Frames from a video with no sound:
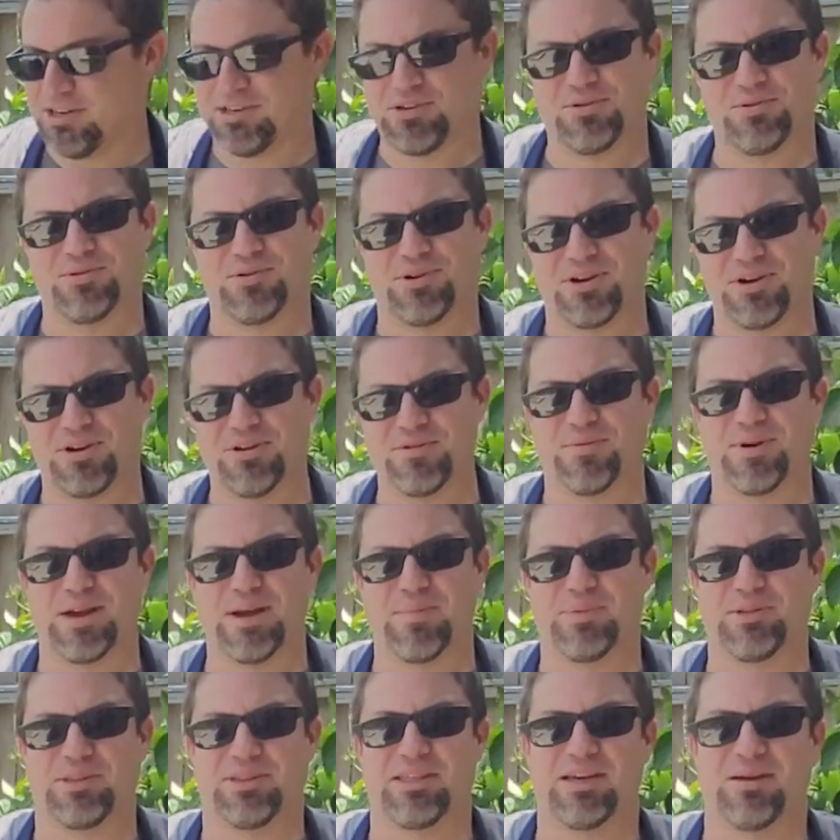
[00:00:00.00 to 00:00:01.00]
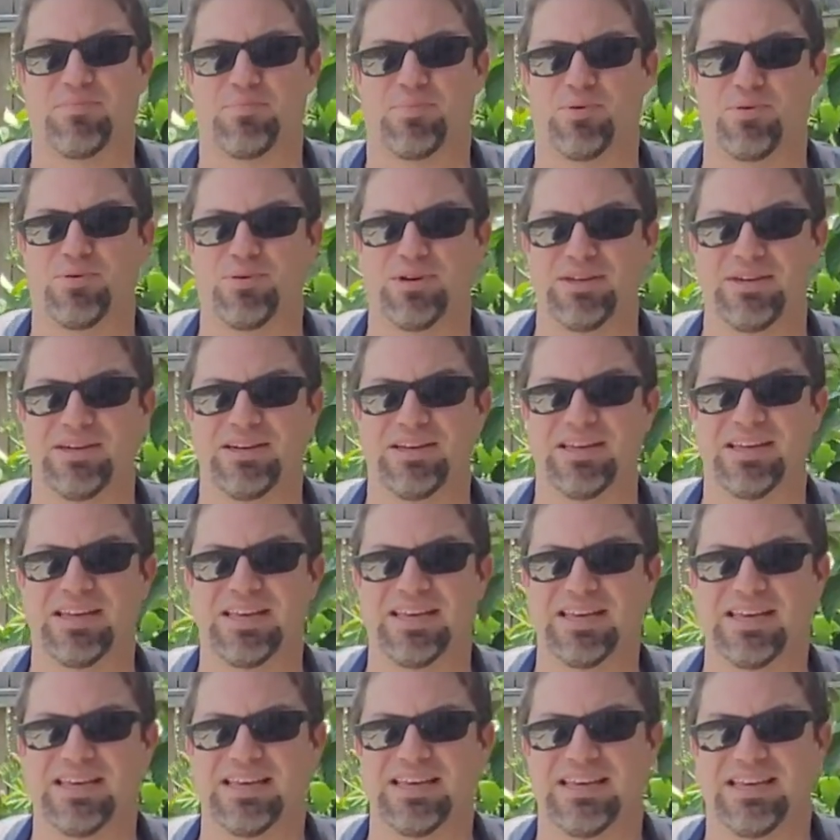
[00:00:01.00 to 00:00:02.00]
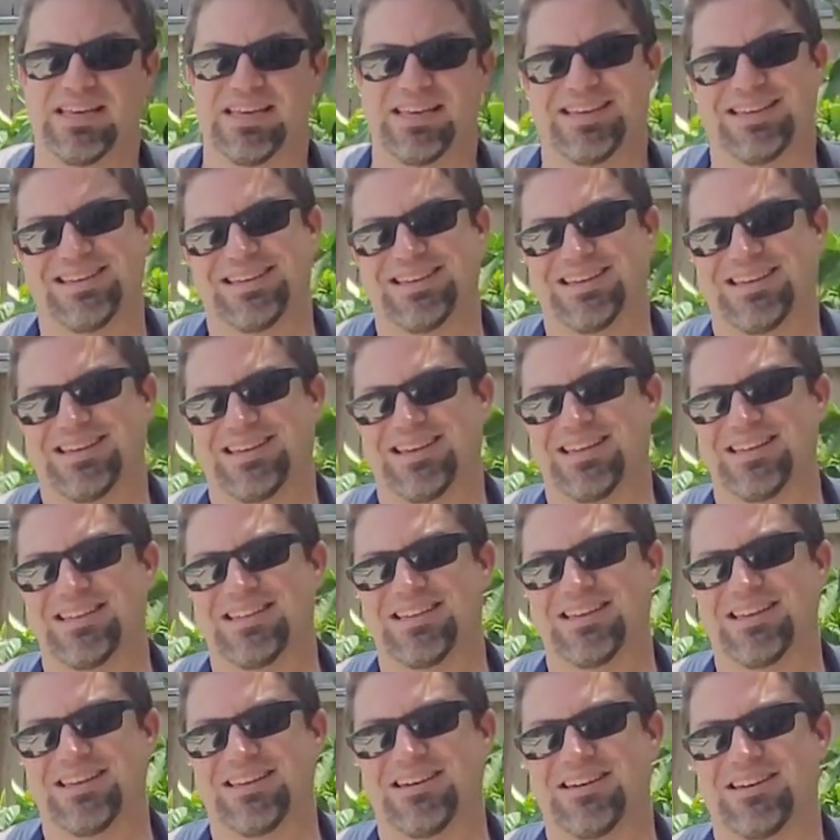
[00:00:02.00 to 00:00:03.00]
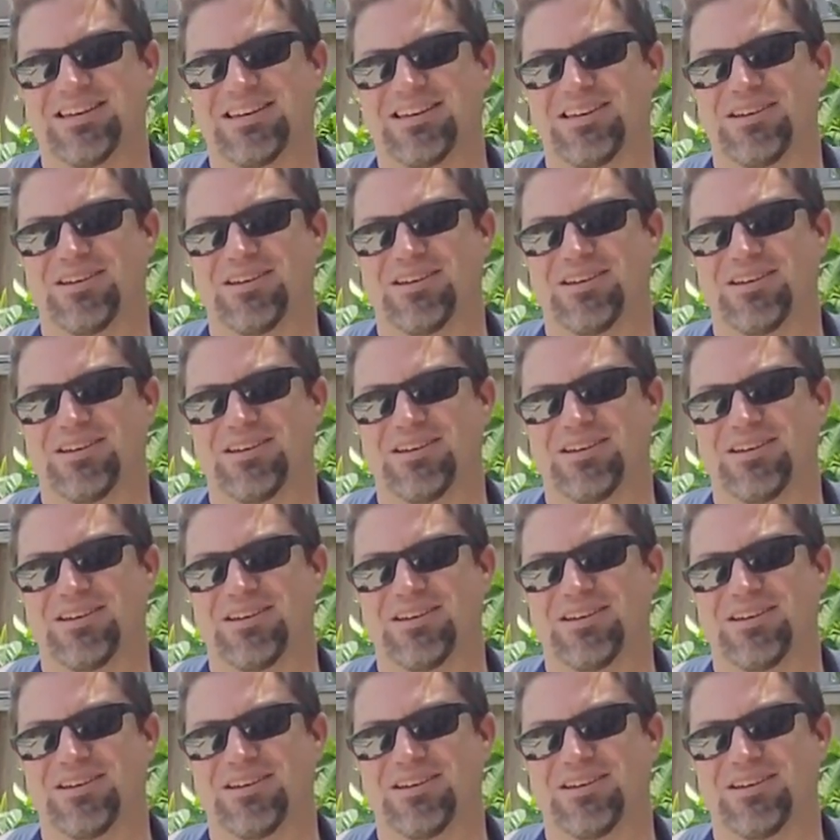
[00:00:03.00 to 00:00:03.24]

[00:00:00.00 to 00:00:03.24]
to unwrap at that point, and then